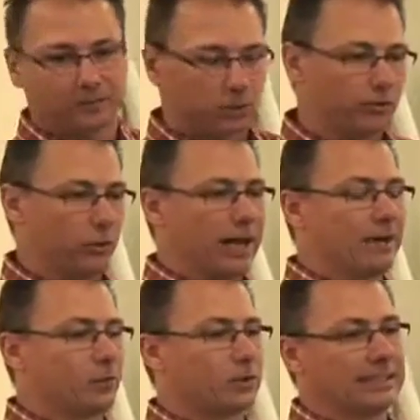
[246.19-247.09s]
So if you
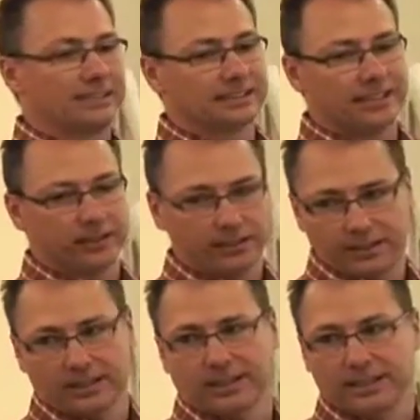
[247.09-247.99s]
have a release there,
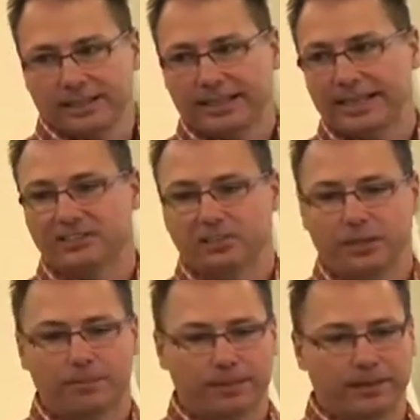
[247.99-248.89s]
it ends
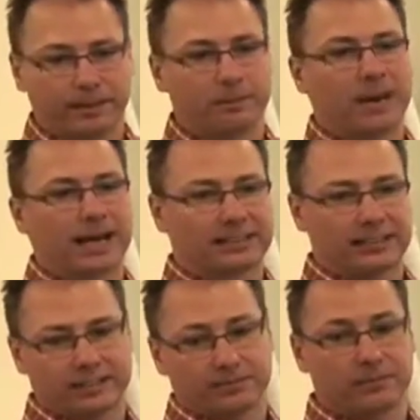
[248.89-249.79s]
up
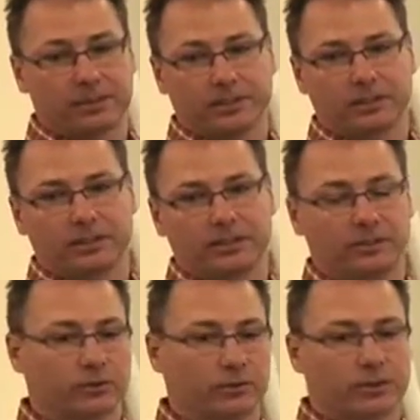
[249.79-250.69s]
impacting
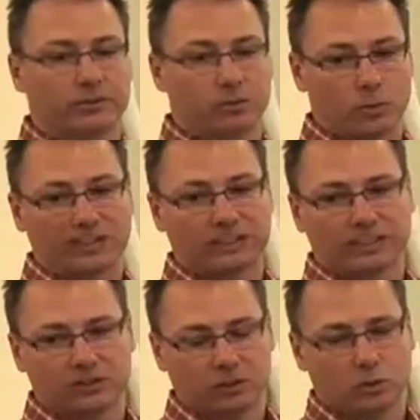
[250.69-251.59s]
either the
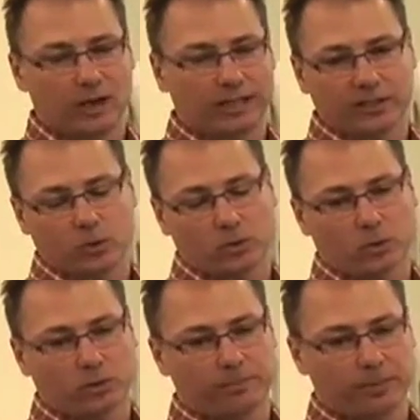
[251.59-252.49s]
residence, the dwelling,
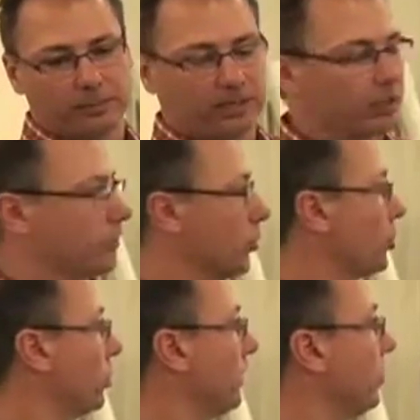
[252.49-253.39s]
or maybe a
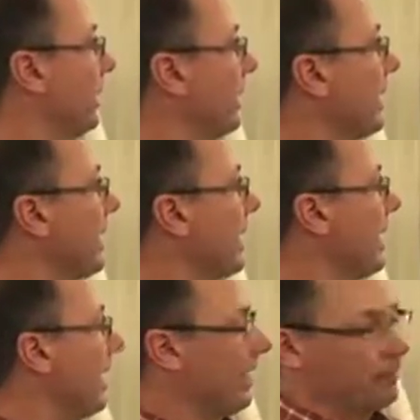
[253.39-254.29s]
commercial building,
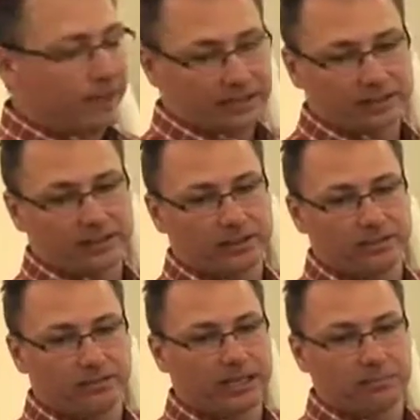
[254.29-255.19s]
and it
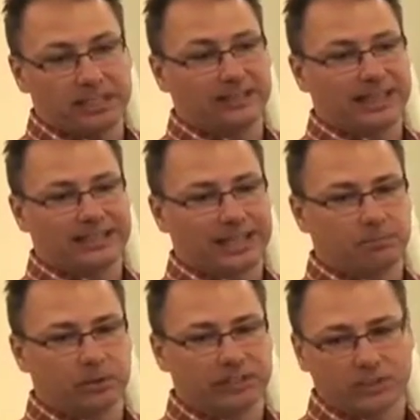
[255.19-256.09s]
might mean
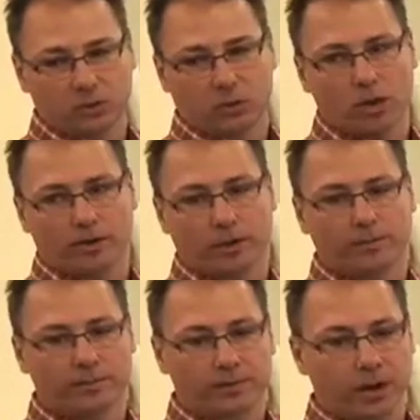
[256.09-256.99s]
that building is no longer
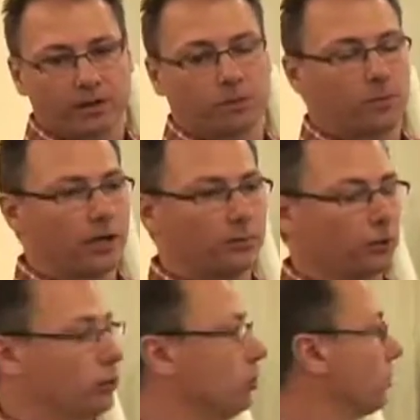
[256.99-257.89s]
occupiable
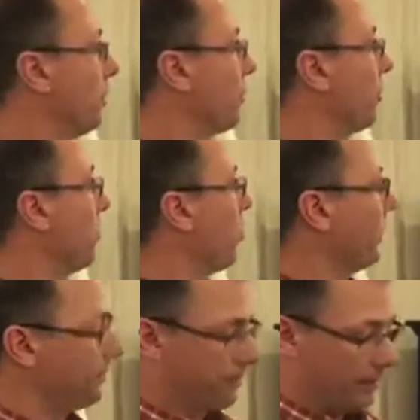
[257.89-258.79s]
or usable for the moment.